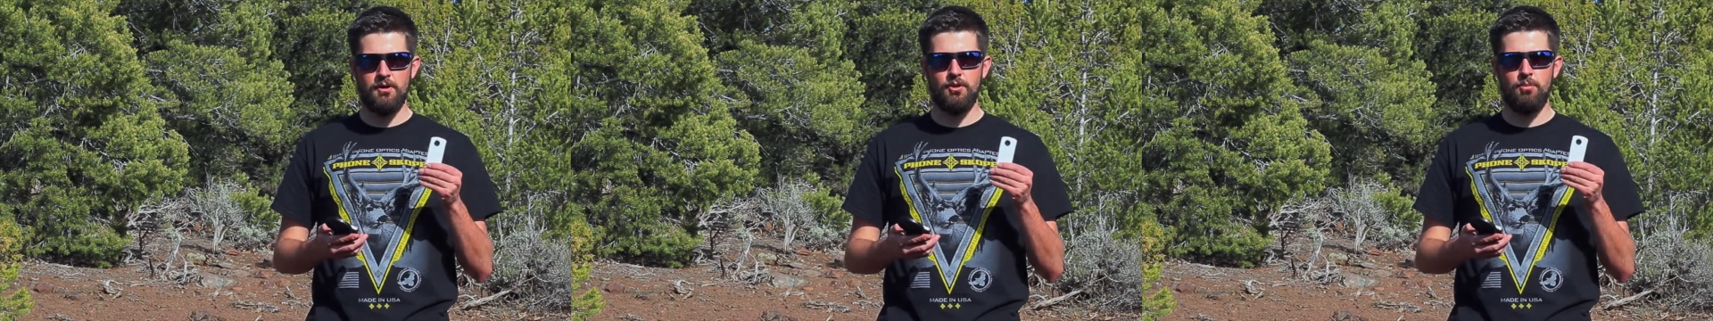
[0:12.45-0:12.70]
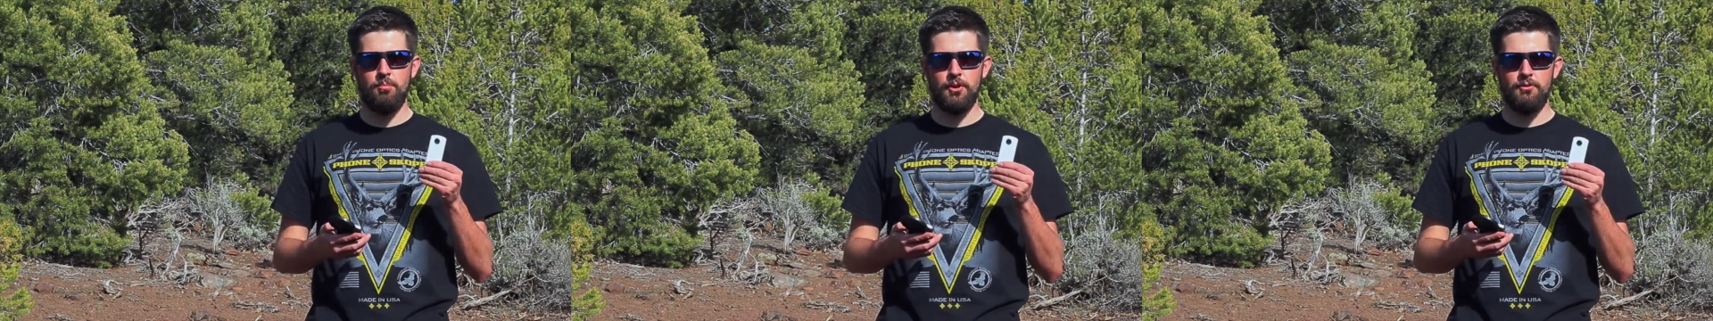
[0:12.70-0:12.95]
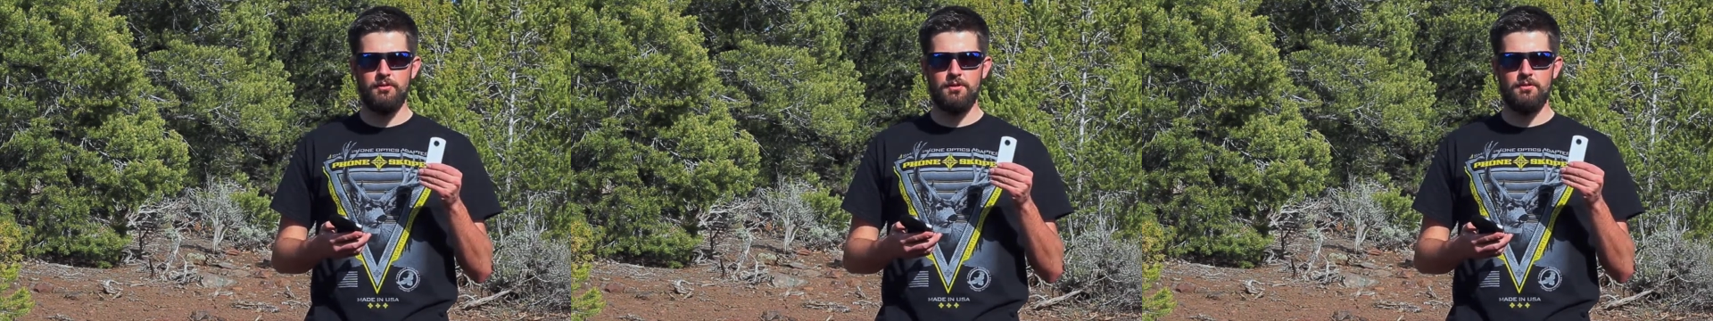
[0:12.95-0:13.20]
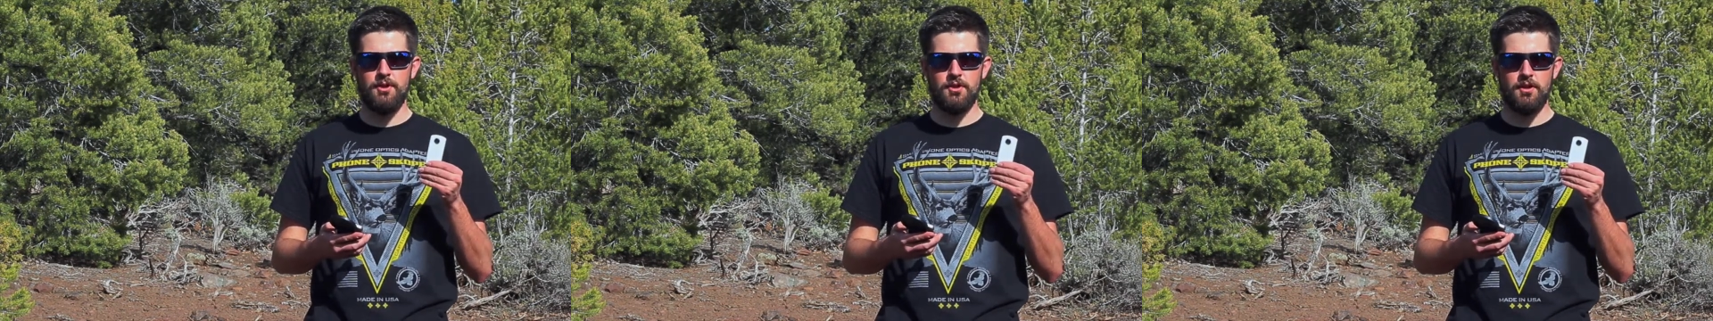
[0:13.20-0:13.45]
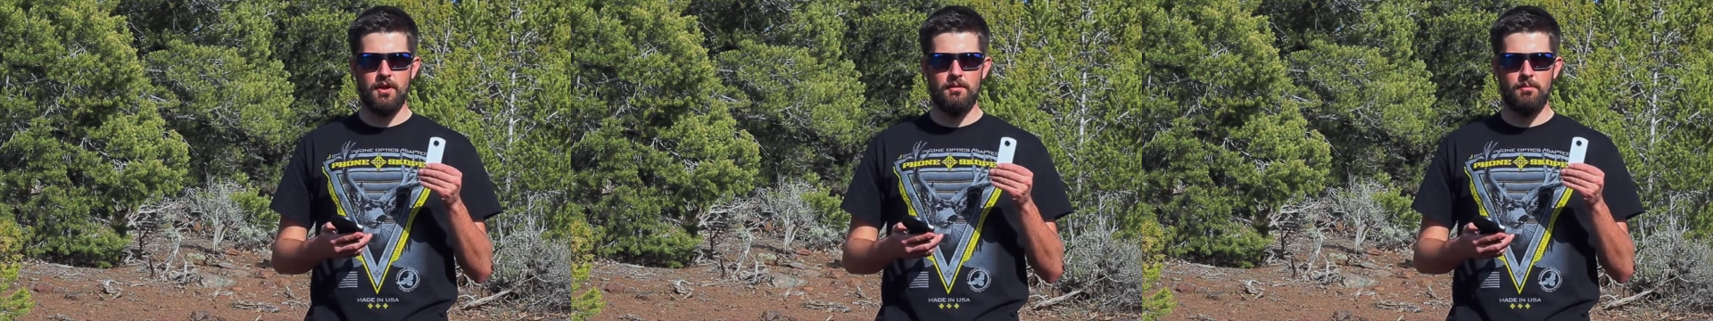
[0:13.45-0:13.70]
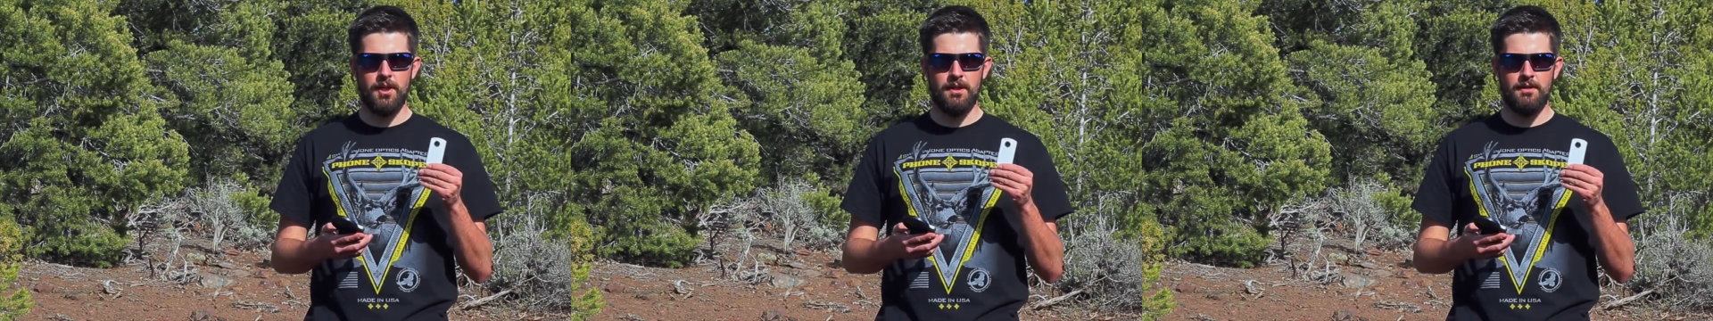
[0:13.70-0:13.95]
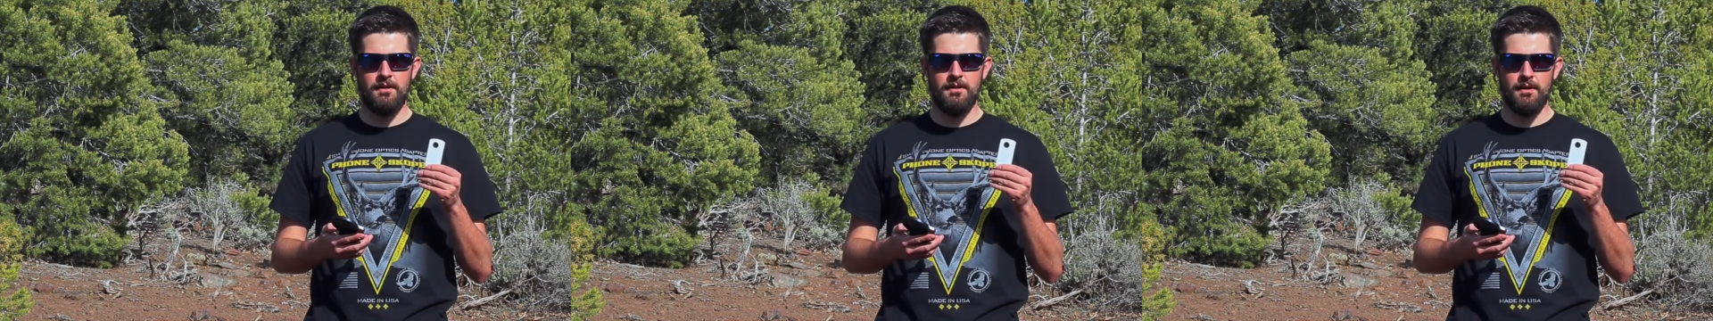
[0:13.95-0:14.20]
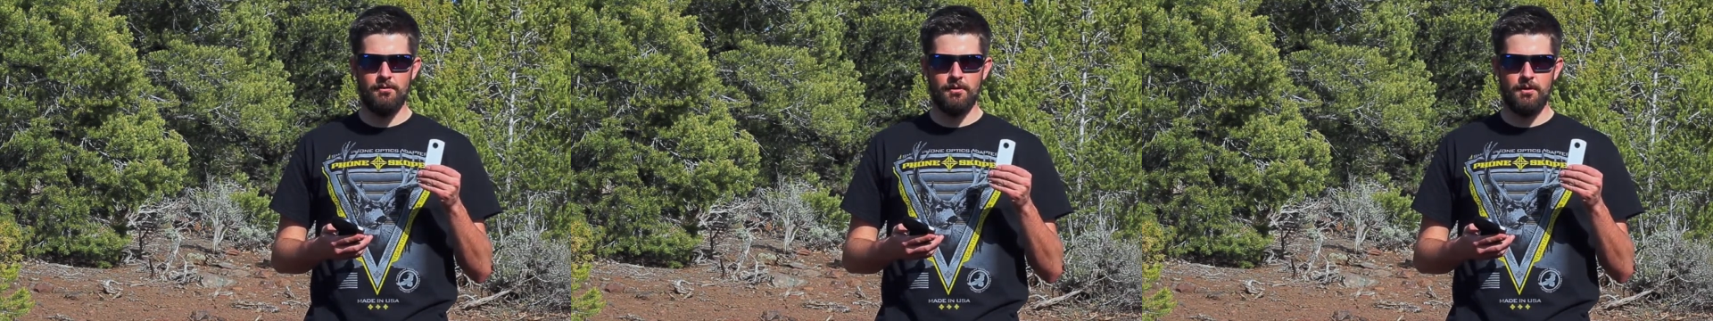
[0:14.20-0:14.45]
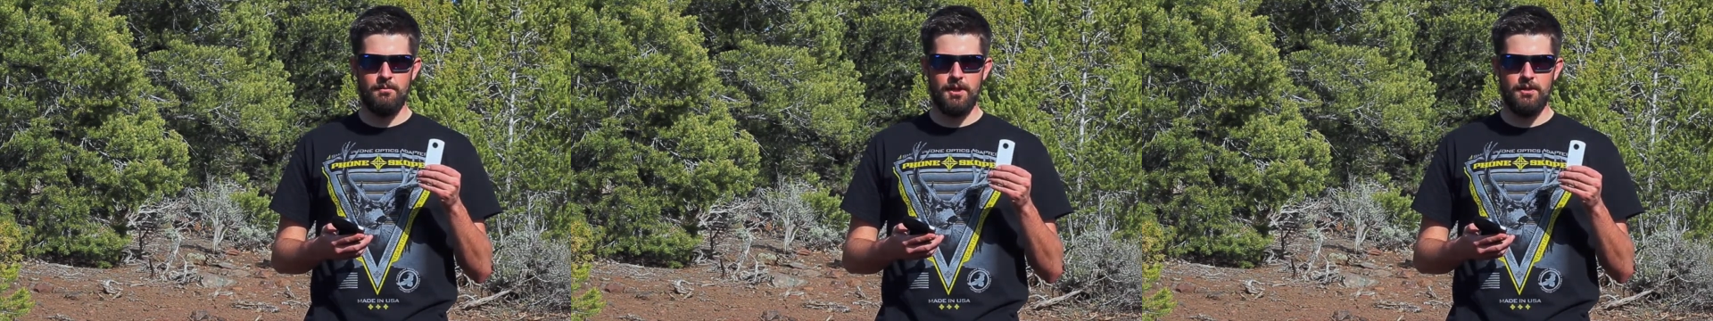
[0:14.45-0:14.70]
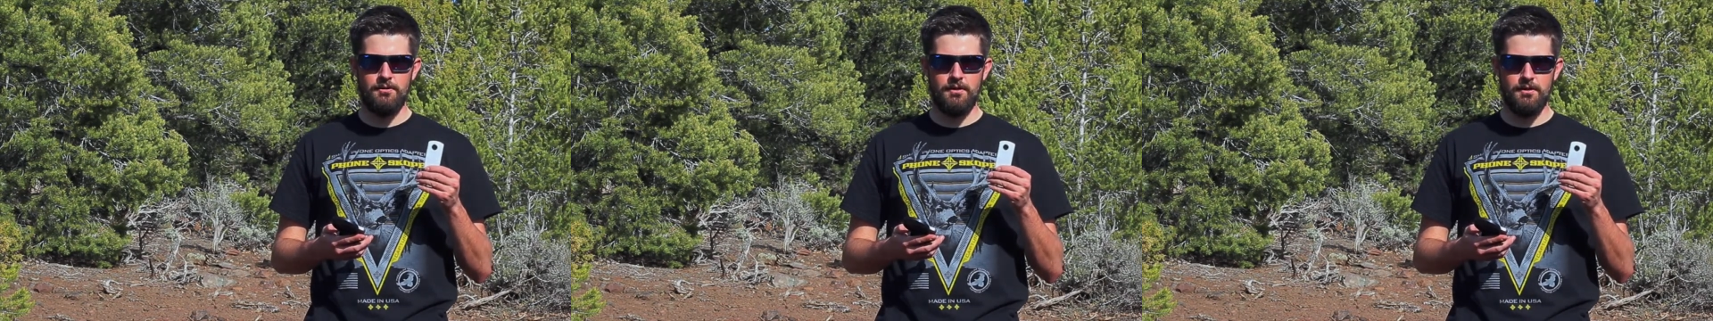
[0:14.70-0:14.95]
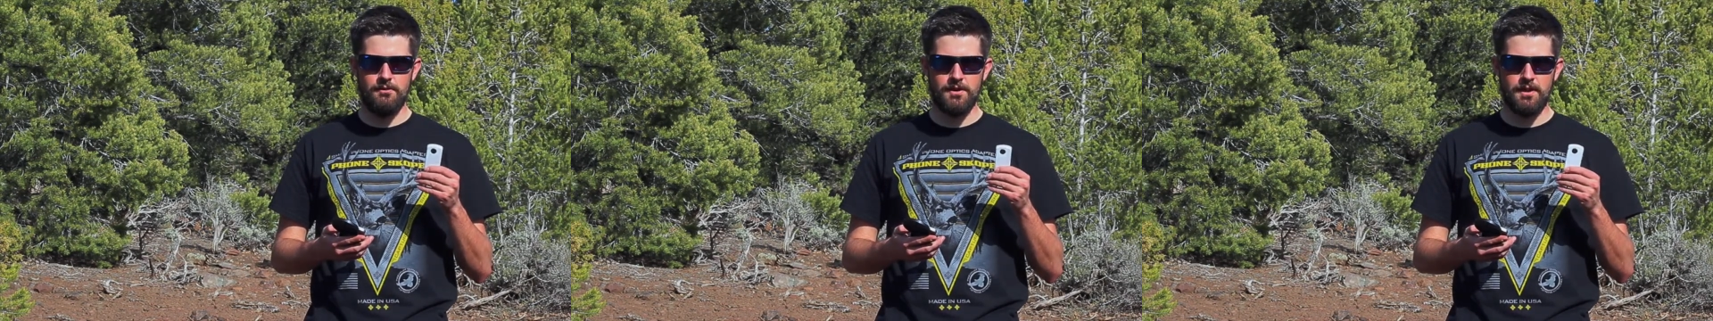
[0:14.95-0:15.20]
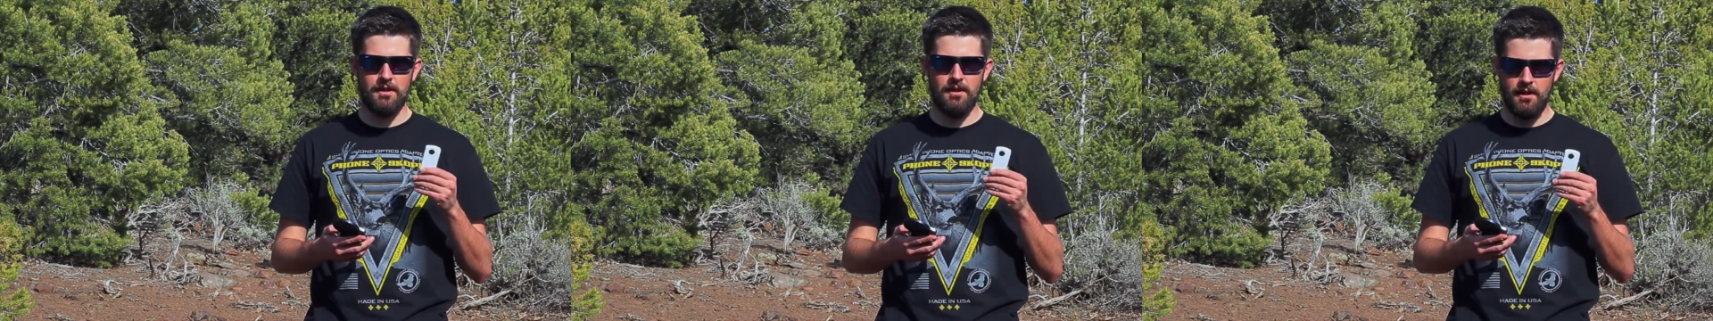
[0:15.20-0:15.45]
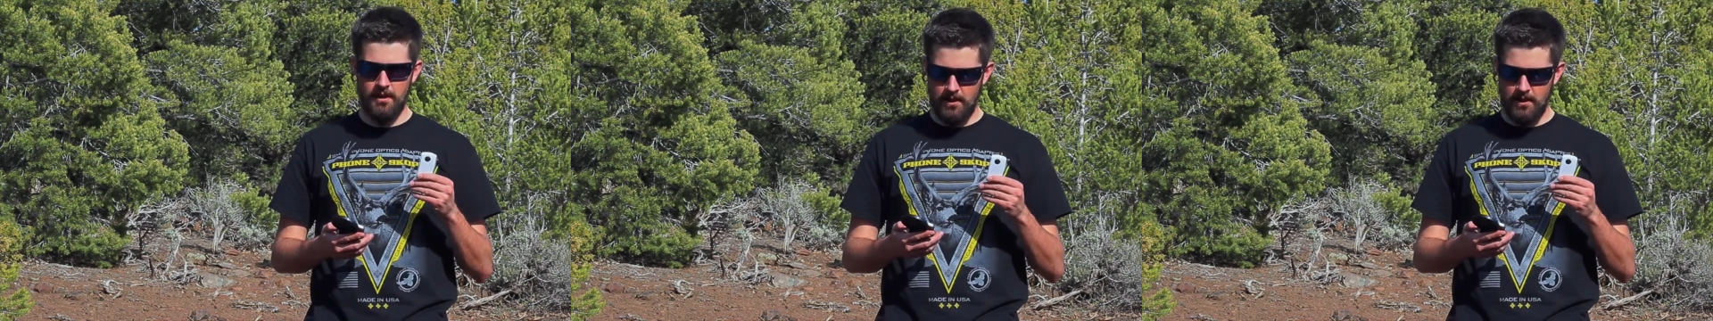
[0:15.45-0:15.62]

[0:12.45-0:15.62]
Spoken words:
new Bluetooth shutter button that we're going to be introducing.